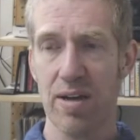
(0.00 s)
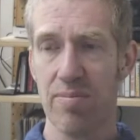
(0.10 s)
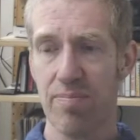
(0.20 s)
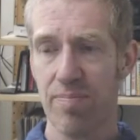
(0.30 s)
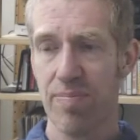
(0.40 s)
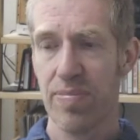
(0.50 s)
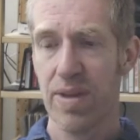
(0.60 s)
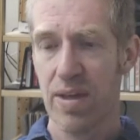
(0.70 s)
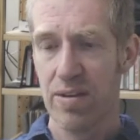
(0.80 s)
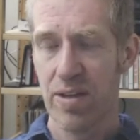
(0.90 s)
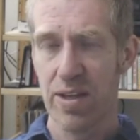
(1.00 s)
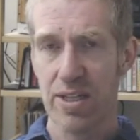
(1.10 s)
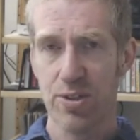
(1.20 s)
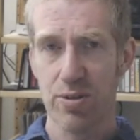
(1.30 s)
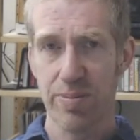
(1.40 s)
that
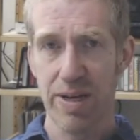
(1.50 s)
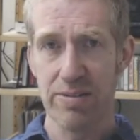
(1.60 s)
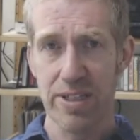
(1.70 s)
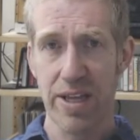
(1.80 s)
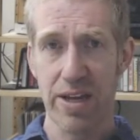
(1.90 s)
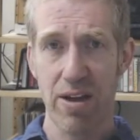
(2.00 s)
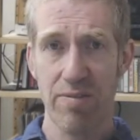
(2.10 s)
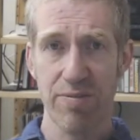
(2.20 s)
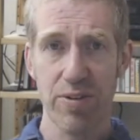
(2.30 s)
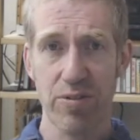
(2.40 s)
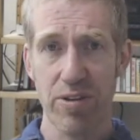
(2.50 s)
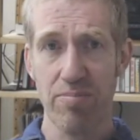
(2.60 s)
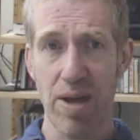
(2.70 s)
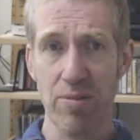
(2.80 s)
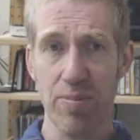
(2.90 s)
they talked about in that conference
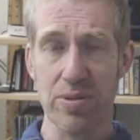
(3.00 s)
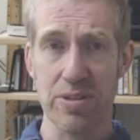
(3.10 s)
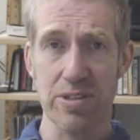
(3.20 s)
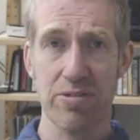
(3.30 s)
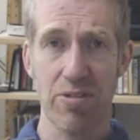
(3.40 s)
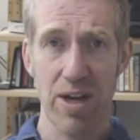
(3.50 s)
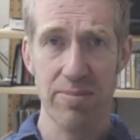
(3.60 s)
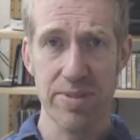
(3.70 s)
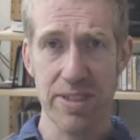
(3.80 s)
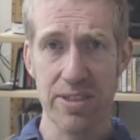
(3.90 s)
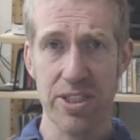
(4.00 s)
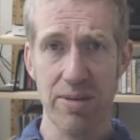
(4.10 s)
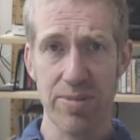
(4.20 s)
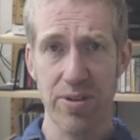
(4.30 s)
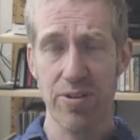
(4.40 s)
in Melbourne, described in
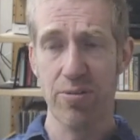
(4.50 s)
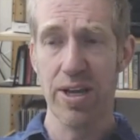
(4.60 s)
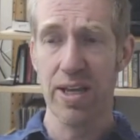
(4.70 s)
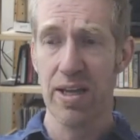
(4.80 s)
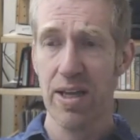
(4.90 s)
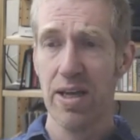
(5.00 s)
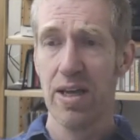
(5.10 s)
chapter 3,